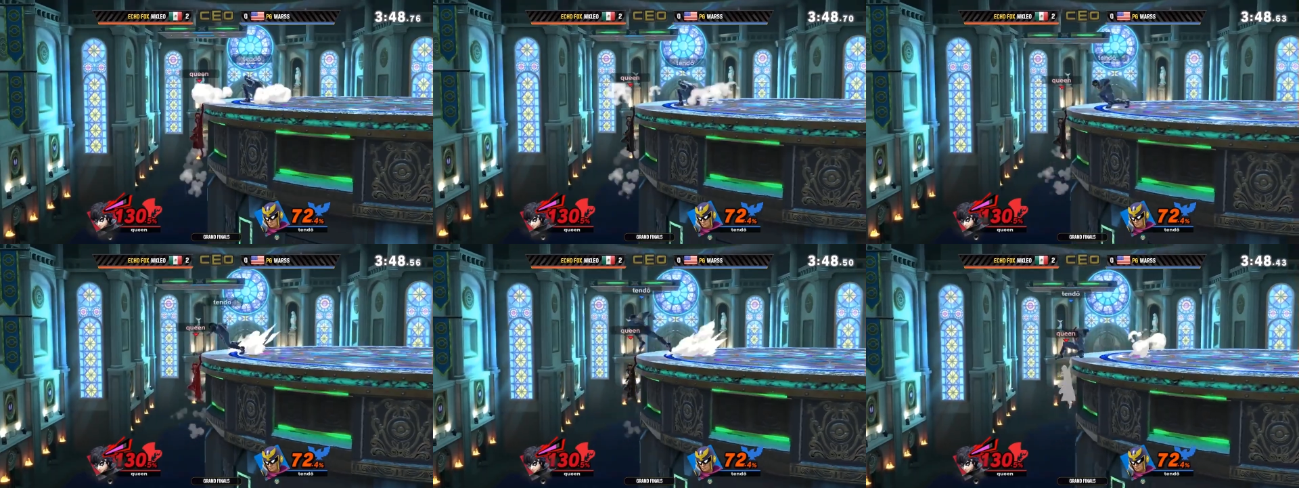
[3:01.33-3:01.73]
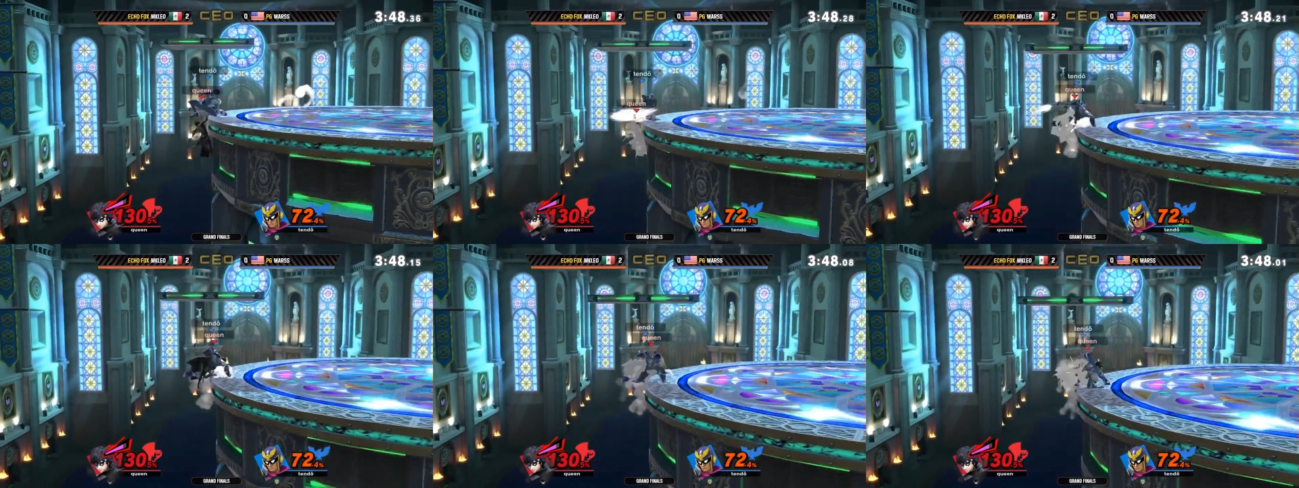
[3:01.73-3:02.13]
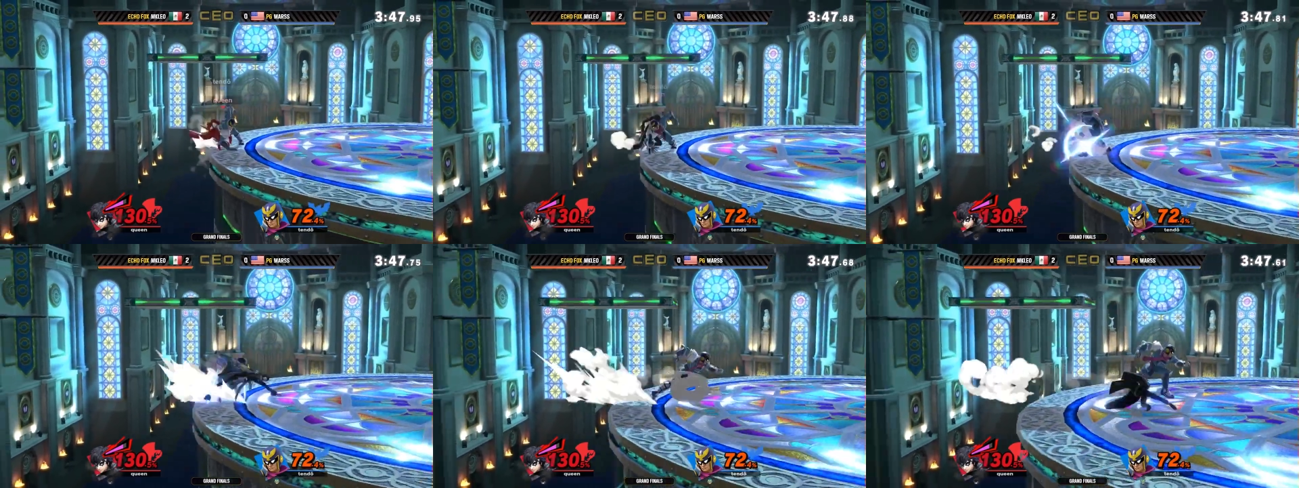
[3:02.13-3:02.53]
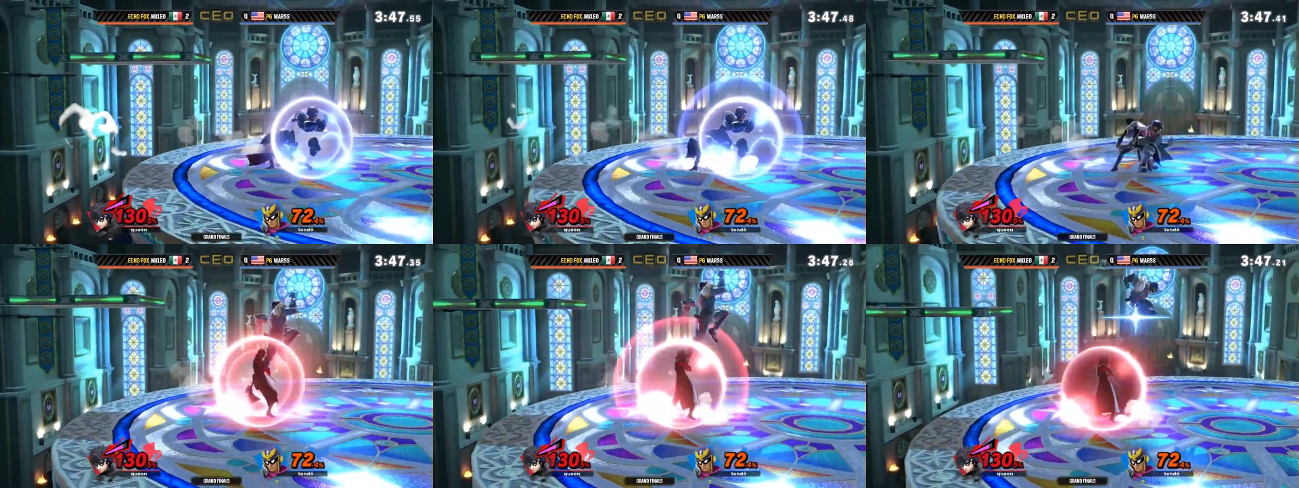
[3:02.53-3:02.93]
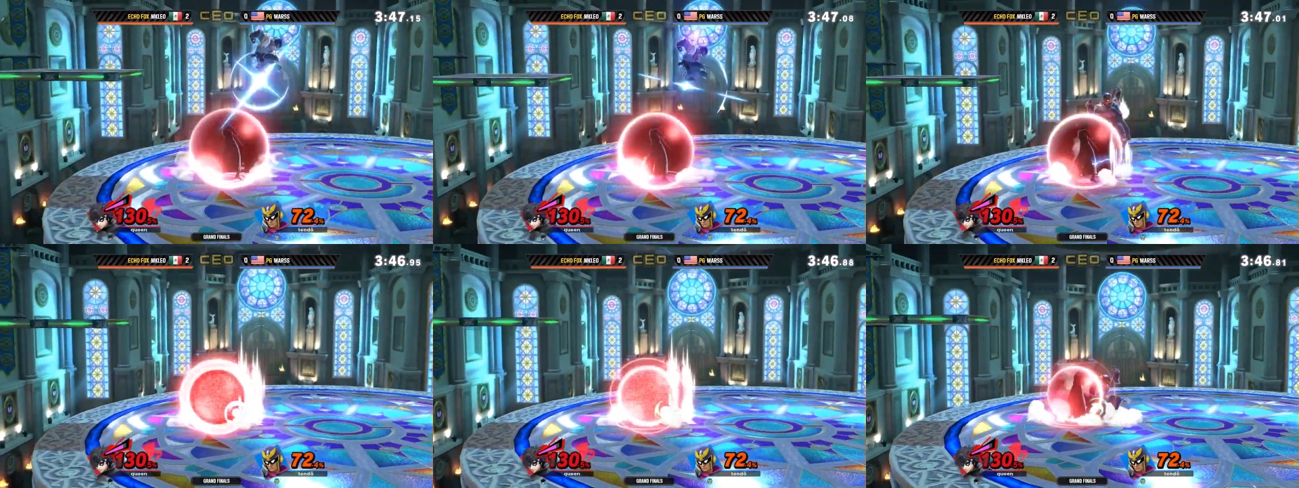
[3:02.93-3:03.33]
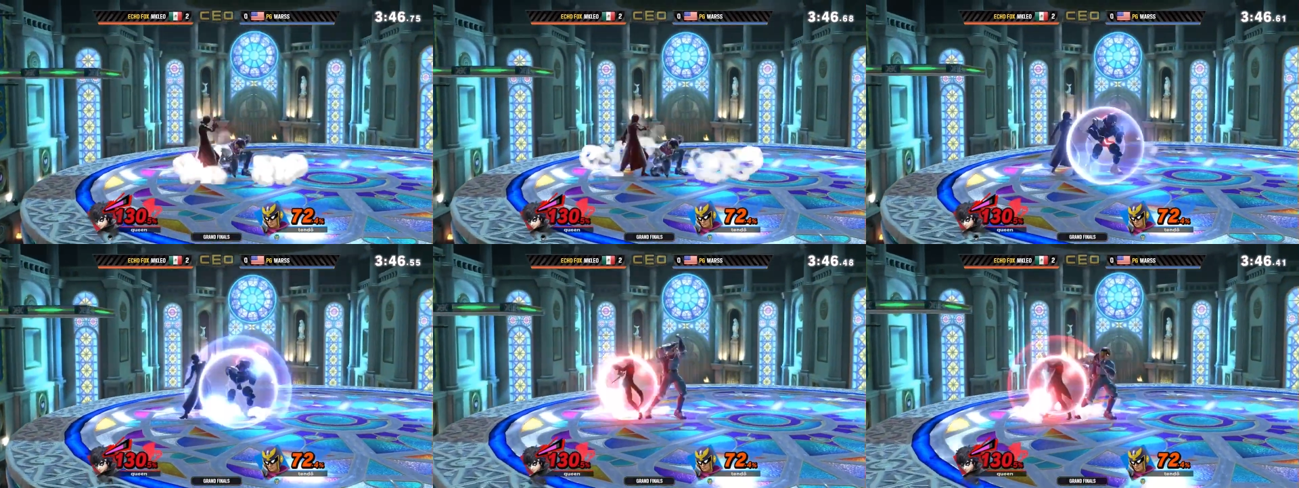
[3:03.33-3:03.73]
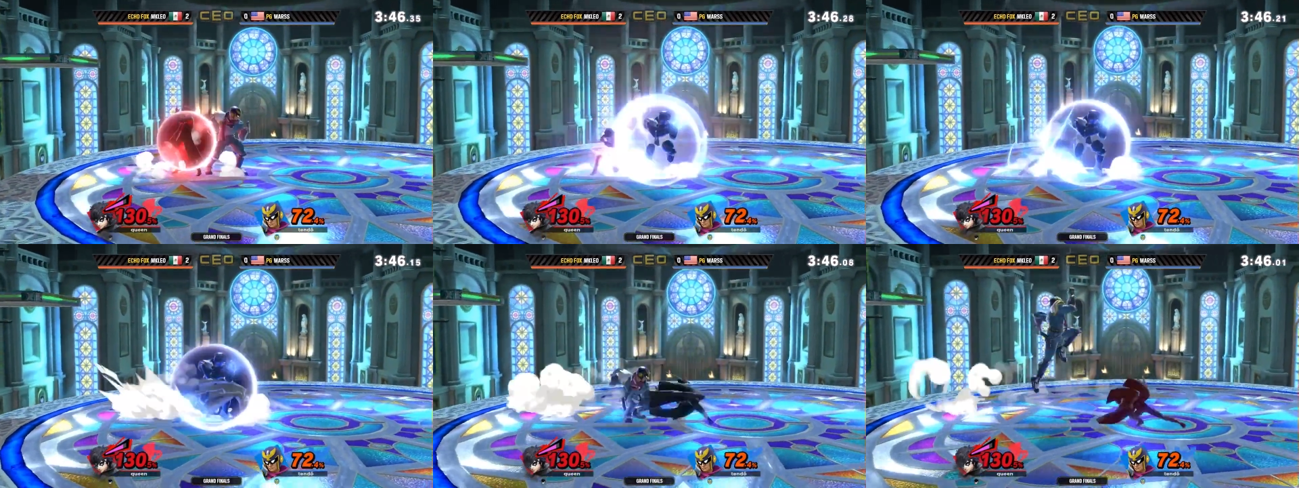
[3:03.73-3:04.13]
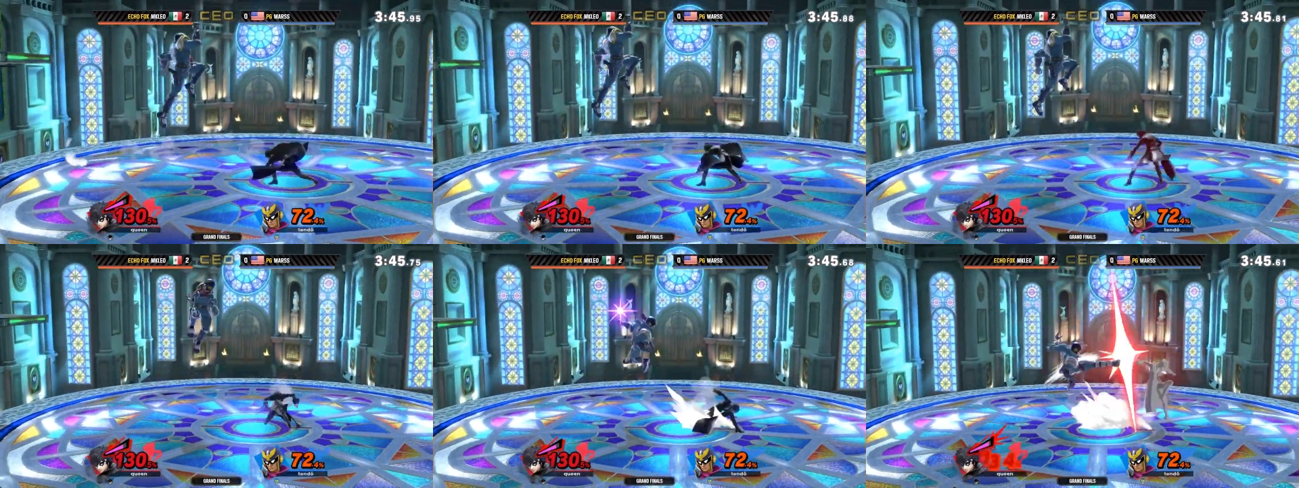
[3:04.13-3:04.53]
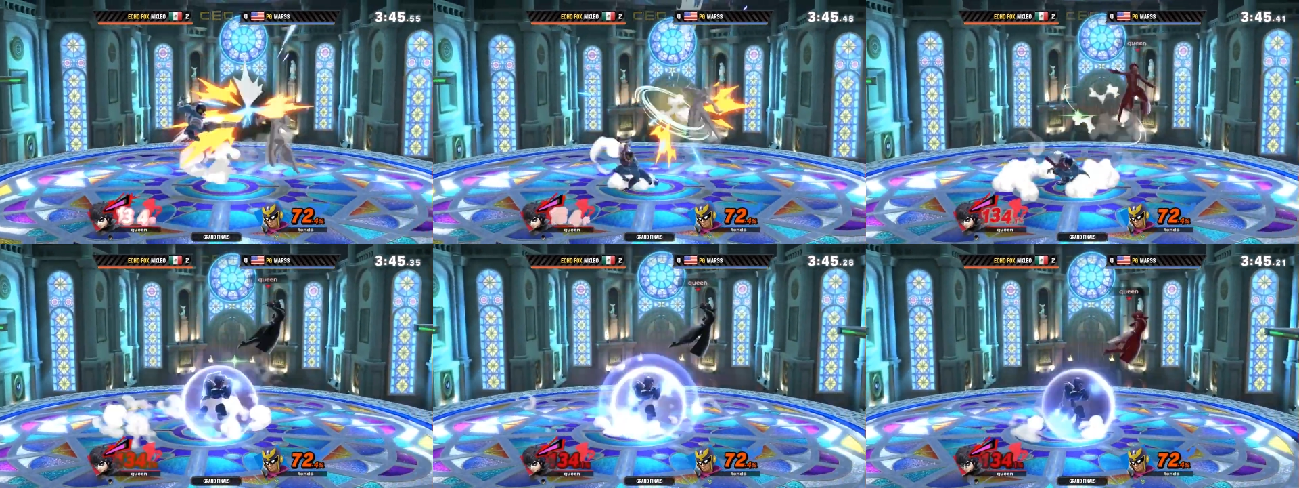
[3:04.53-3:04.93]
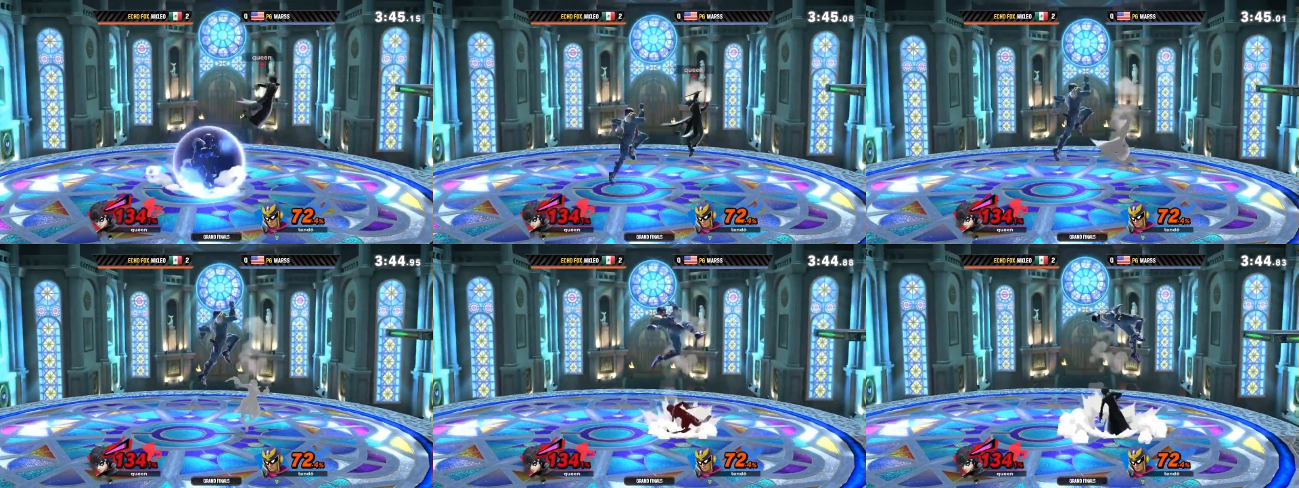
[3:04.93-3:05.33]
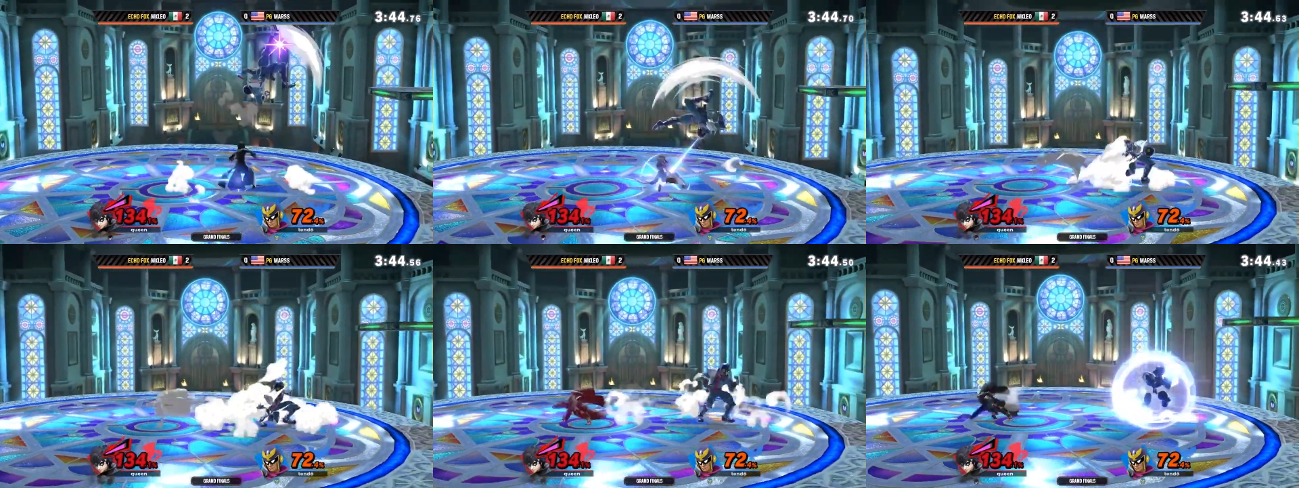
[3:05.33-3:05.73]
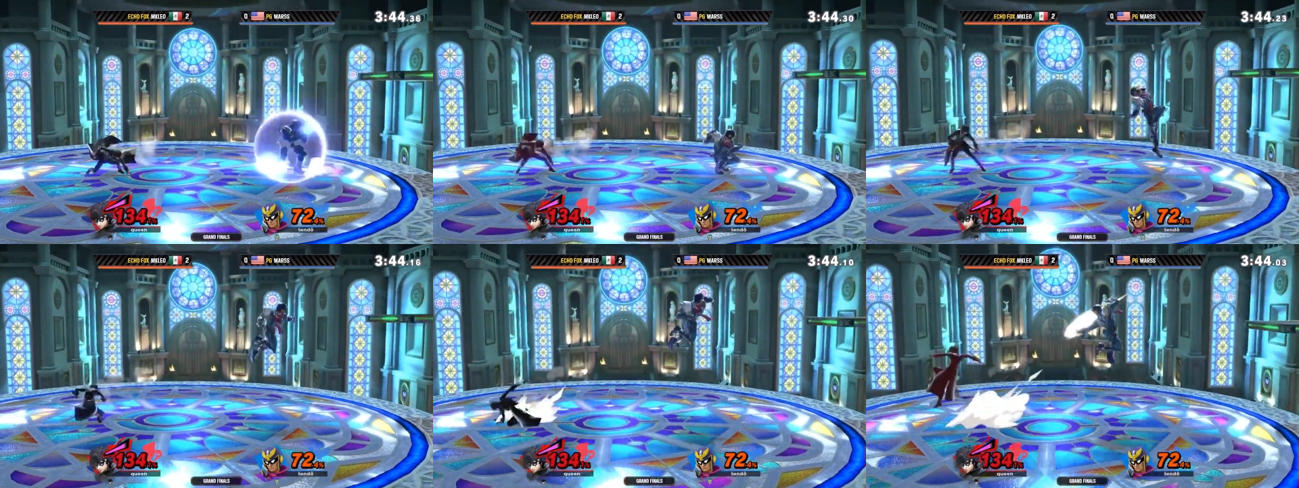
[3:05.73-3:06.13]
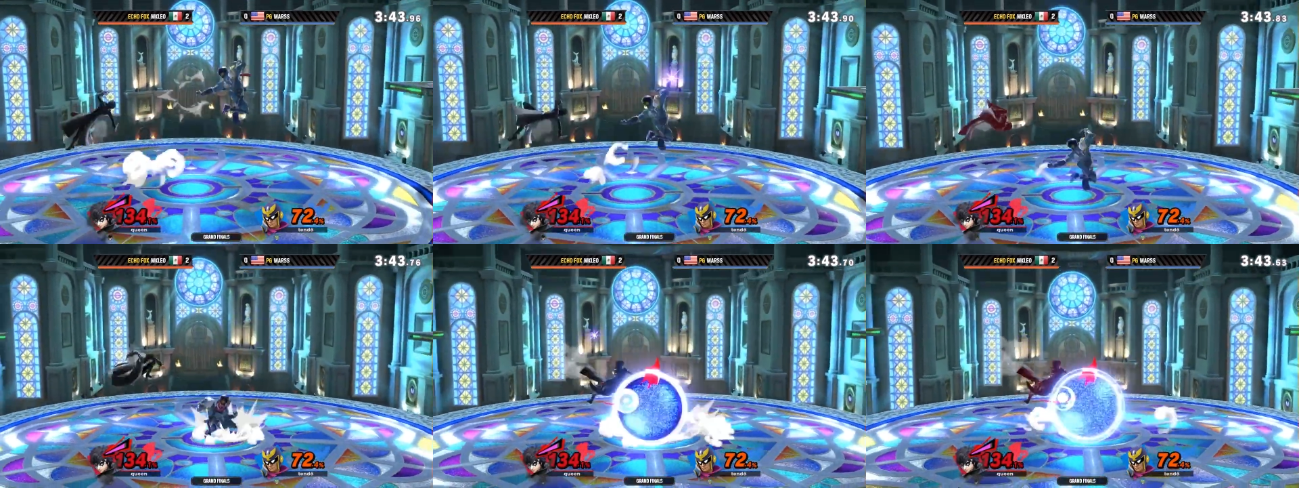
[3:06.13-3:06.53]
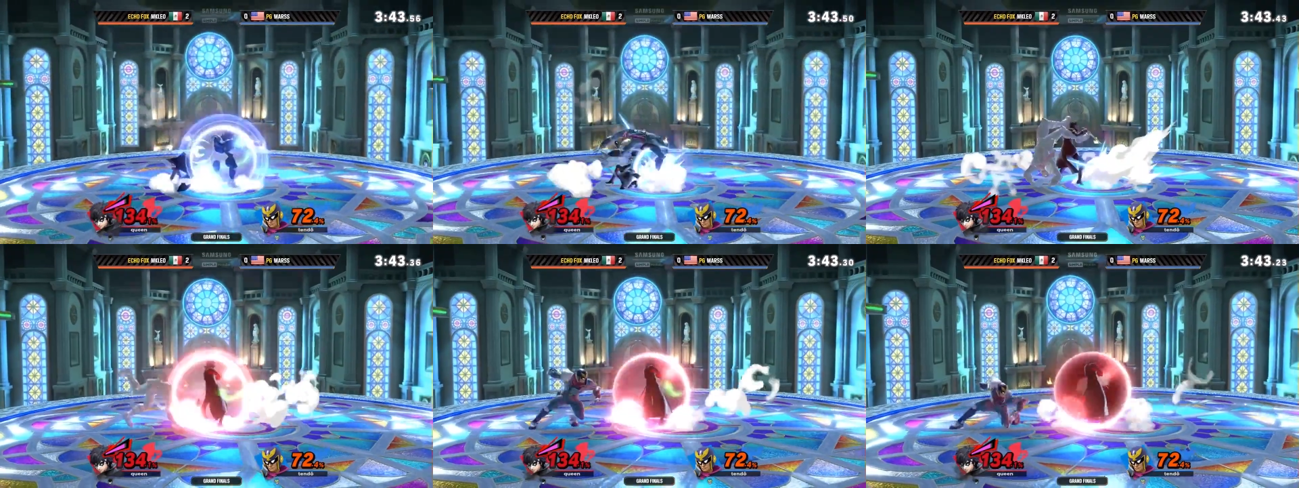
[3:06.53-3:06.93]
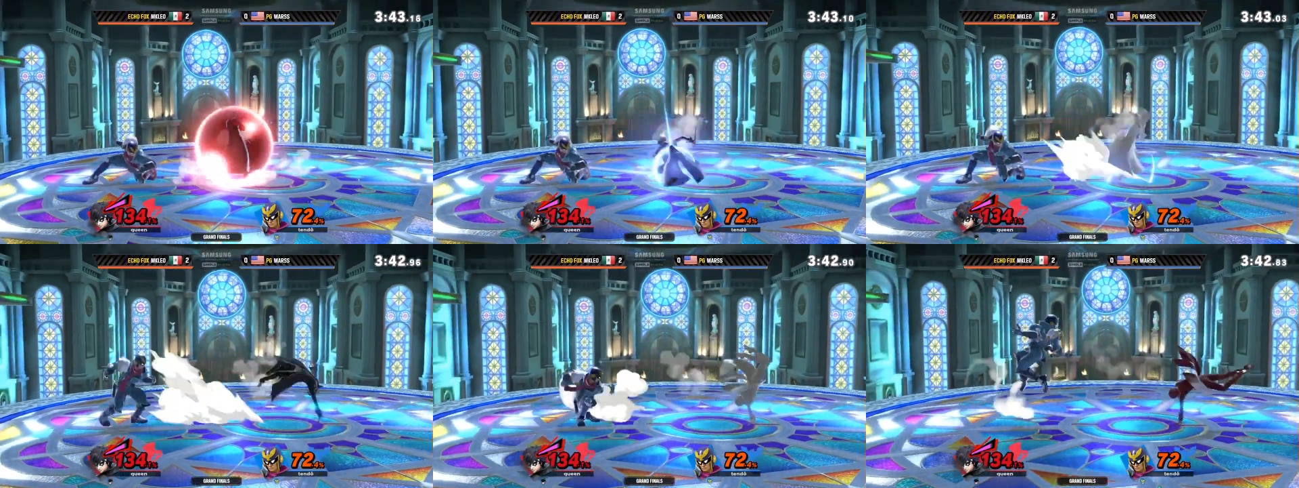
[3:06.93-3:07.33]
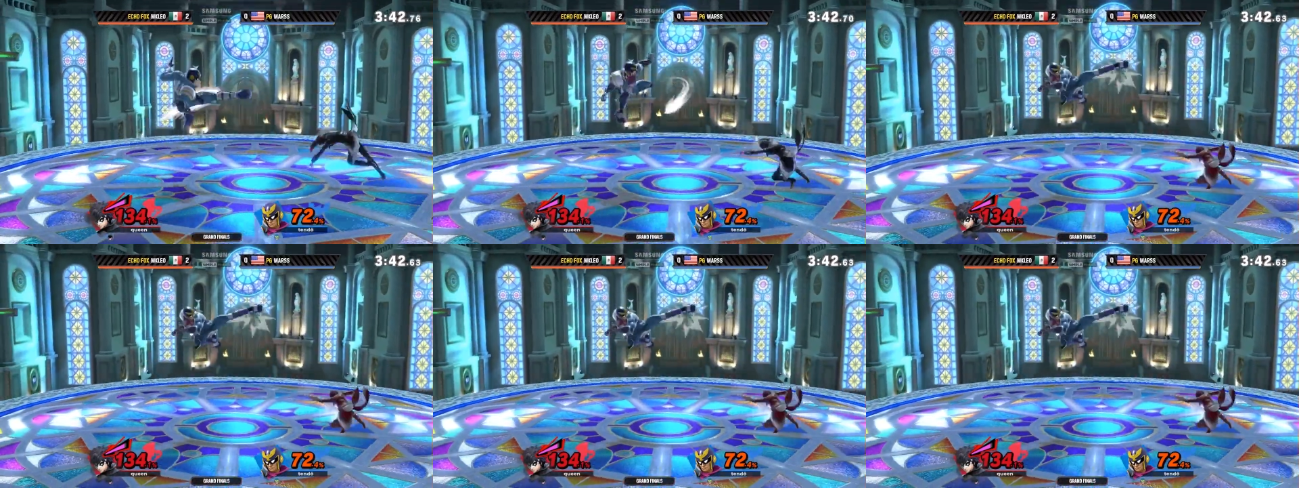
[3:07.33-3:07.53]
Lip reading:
[unreadable: no face in view]